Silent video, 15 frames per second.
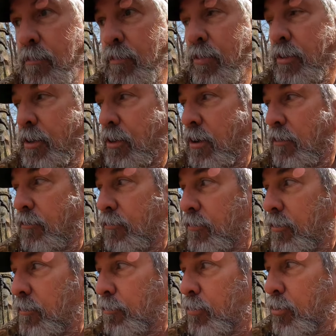pretty
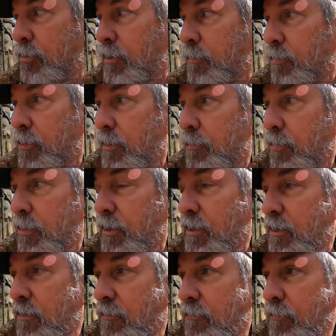comfy, pretty pretty pretty
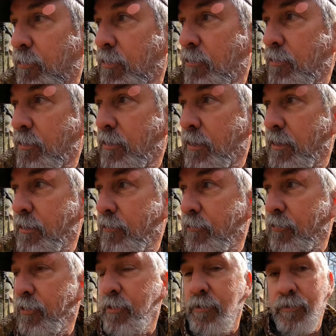comfortable
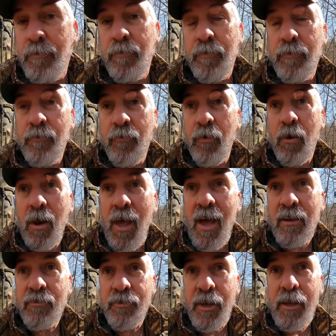for the for a
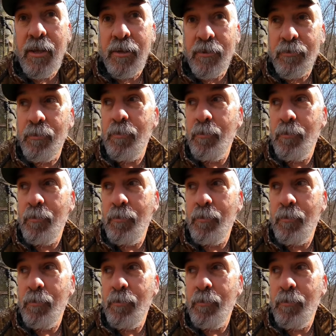light stand. It's